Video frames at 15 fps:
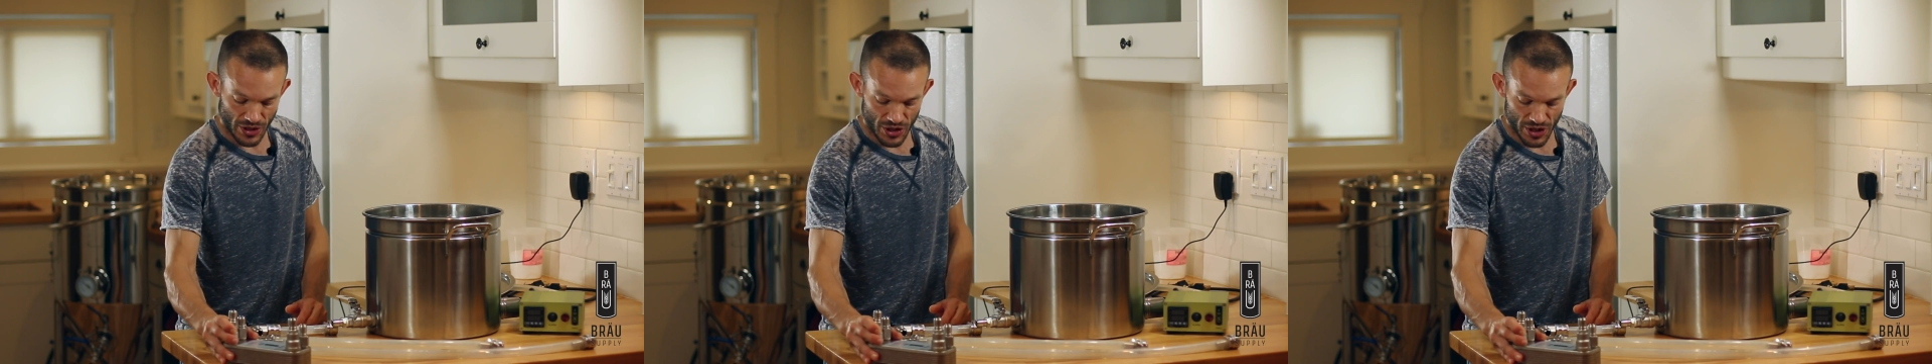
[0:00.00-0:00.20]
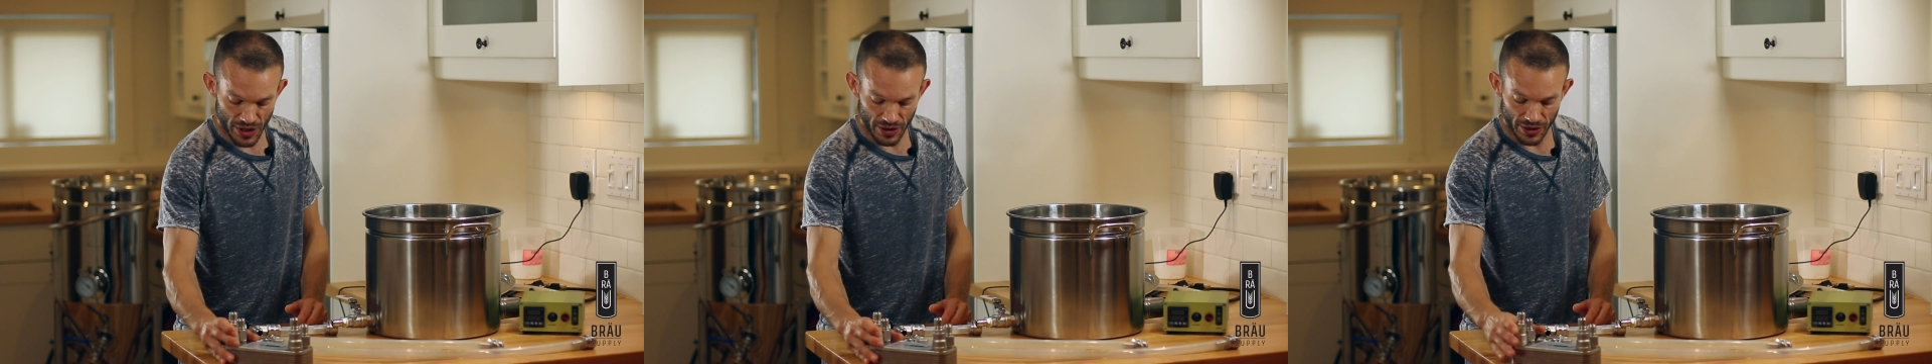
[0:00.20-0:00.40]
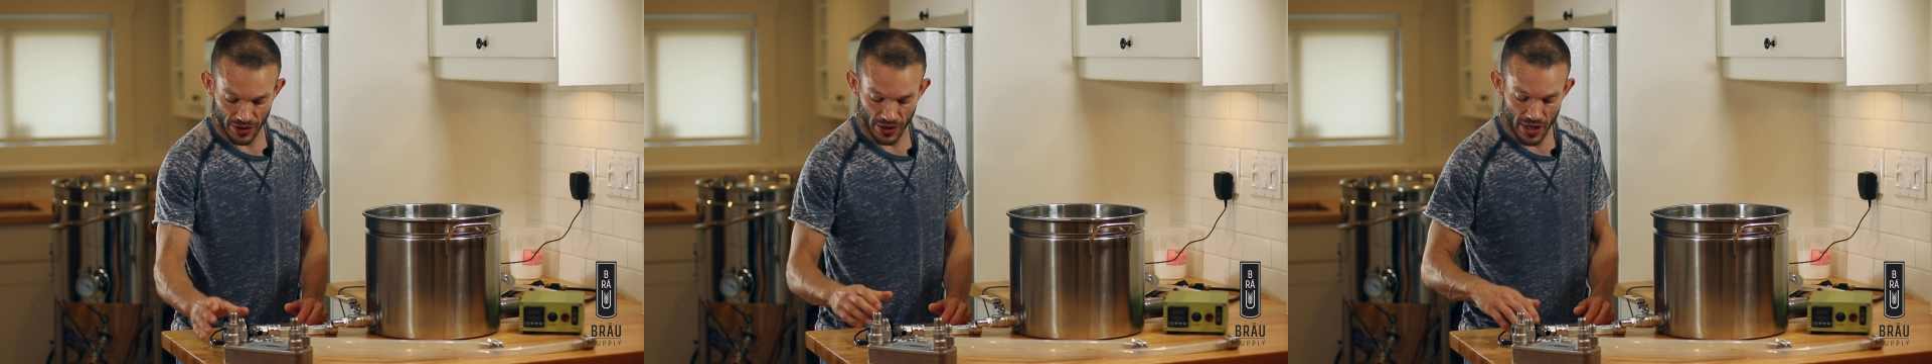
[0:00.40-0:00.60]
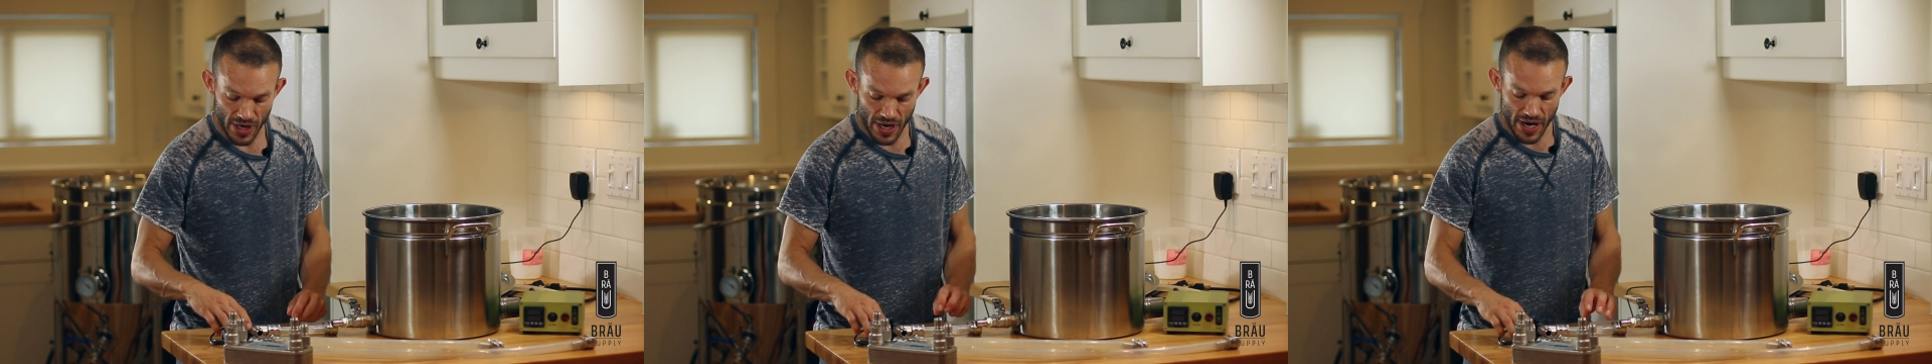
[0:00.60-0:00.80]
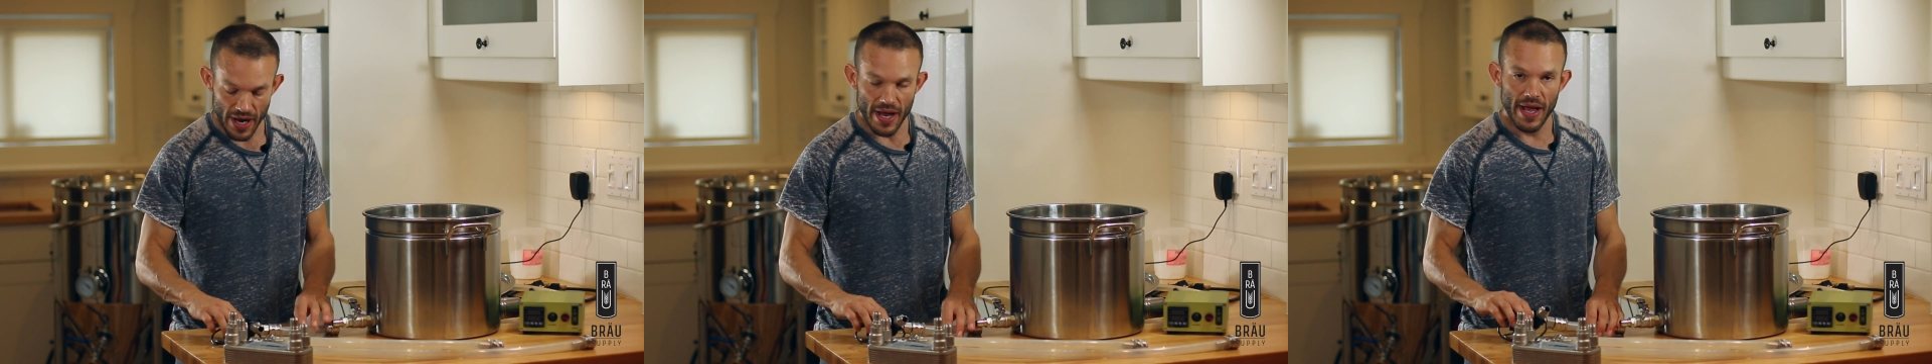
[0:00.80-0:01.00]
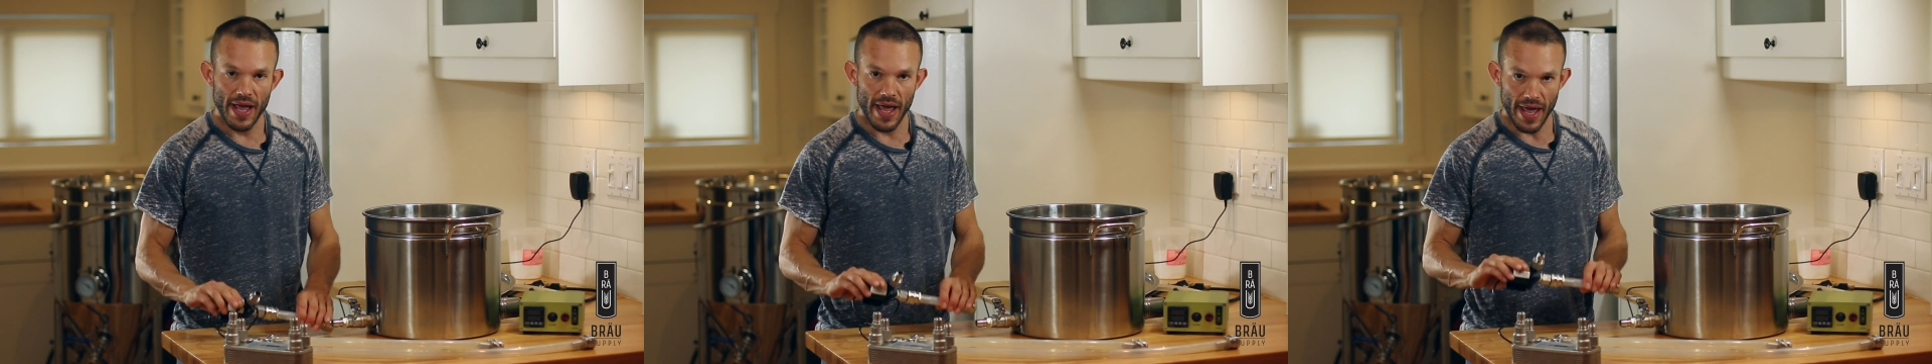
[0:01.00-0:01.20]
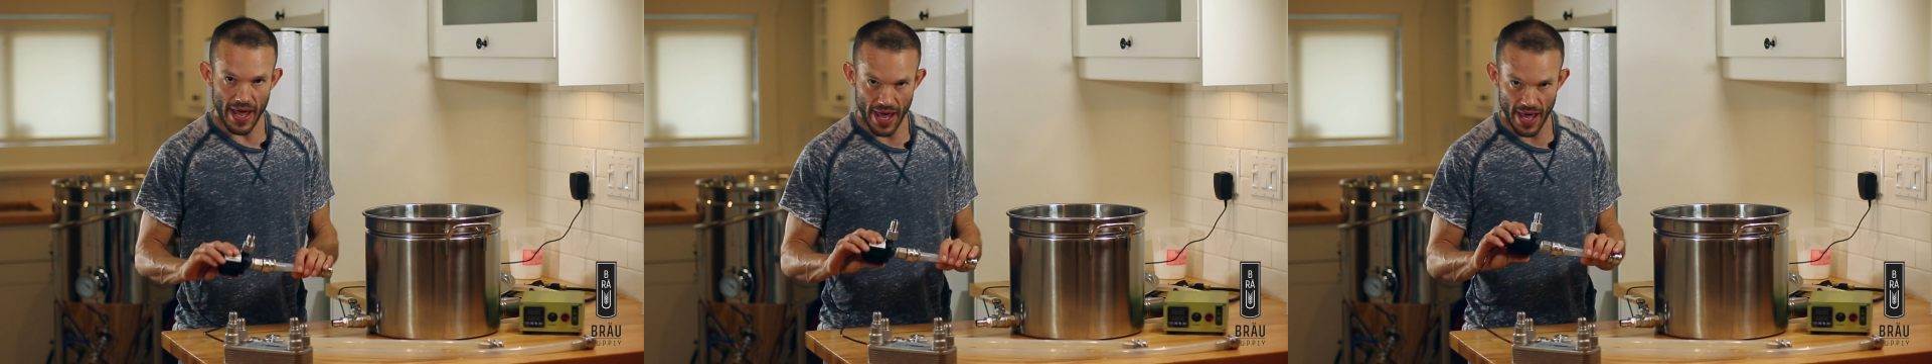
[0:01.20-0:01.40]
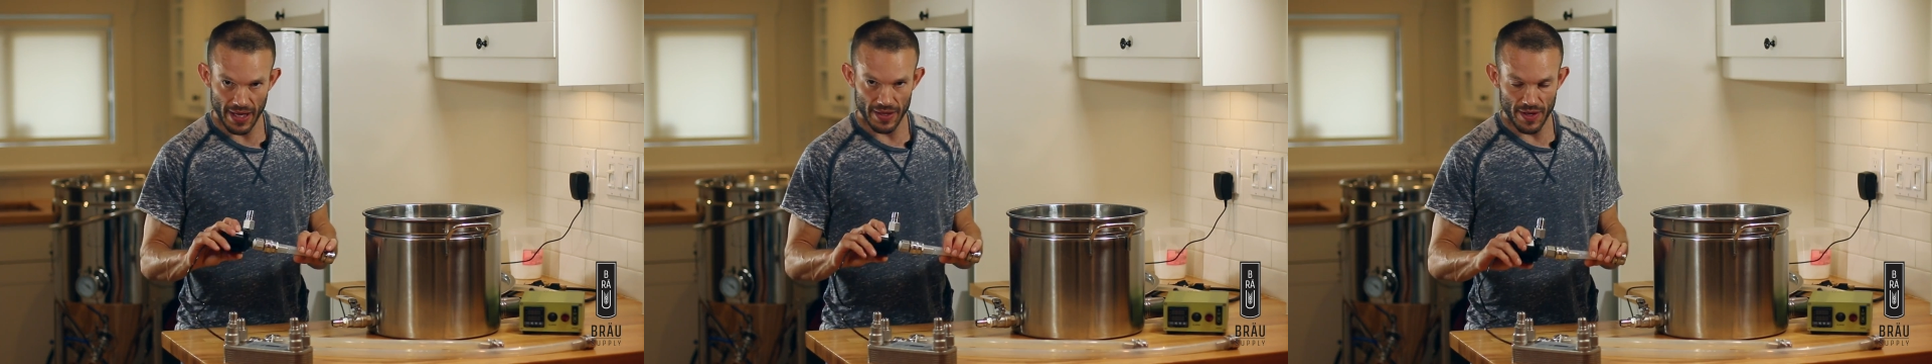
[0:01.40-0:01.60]
chiller
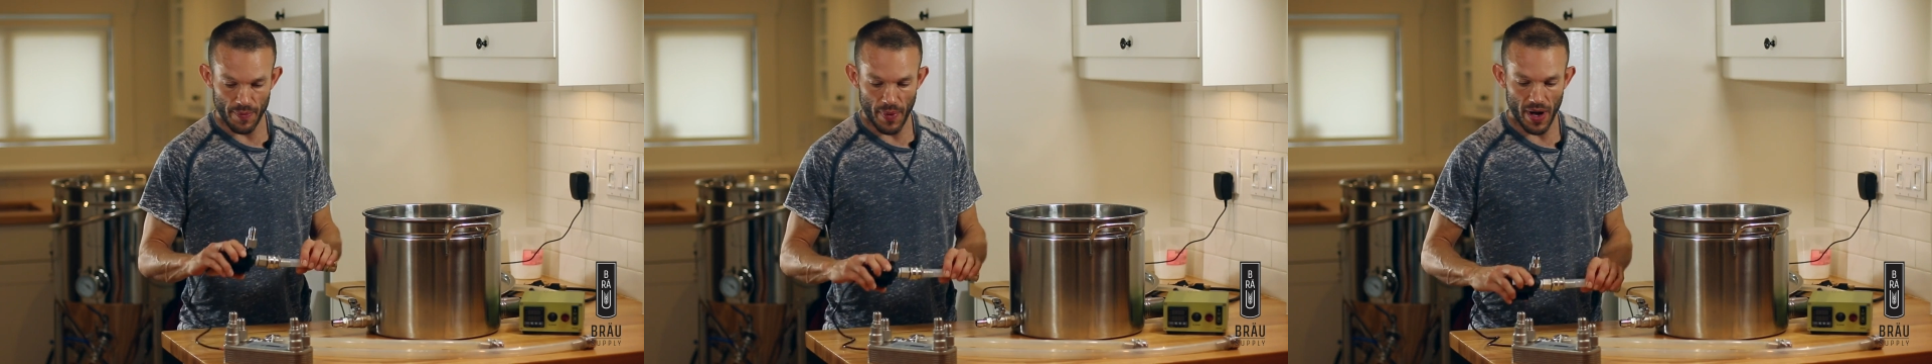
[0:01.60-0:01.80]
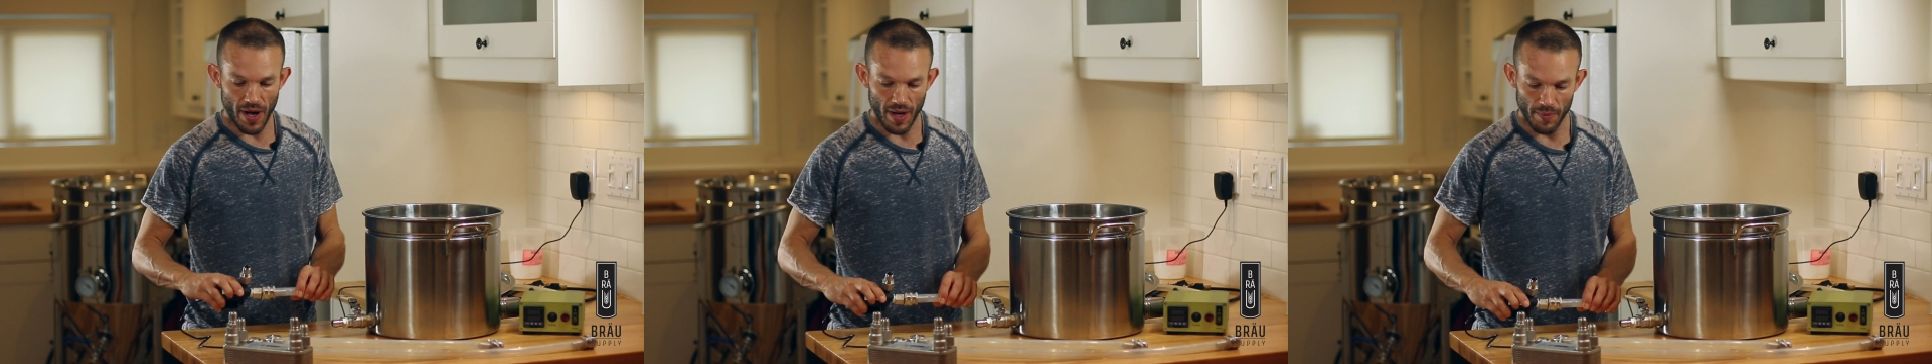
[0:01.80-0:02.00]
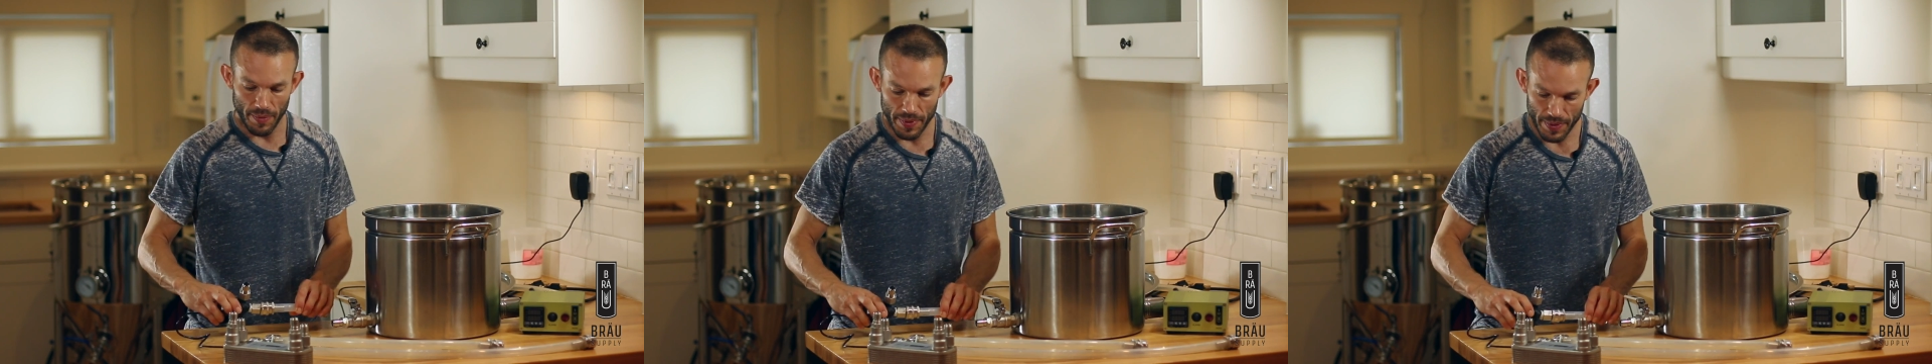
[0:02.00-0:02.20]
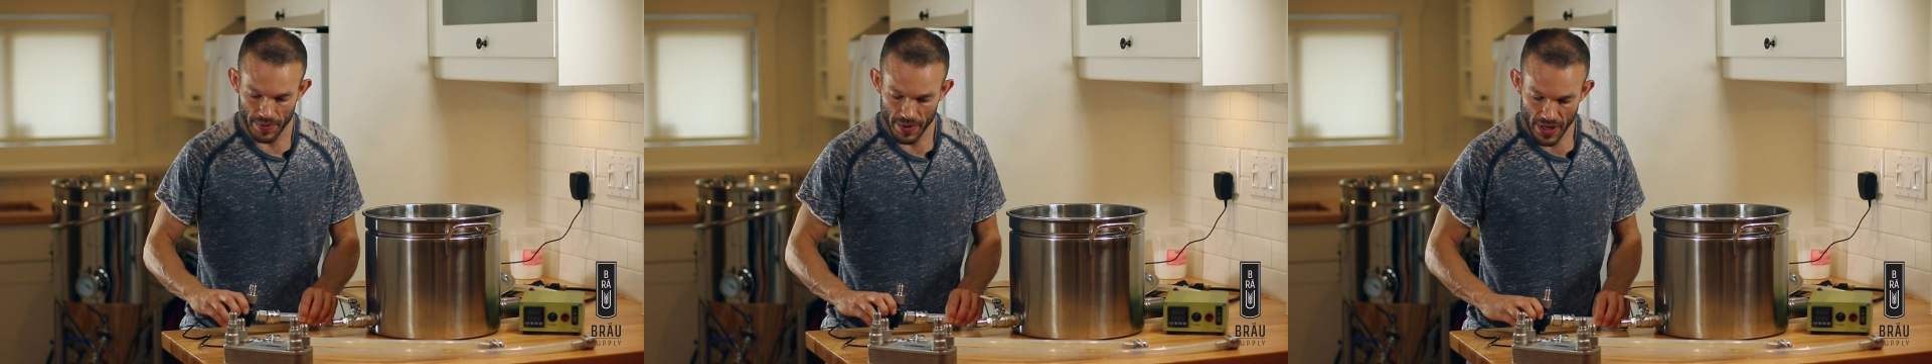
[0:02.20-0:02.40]
and the pump.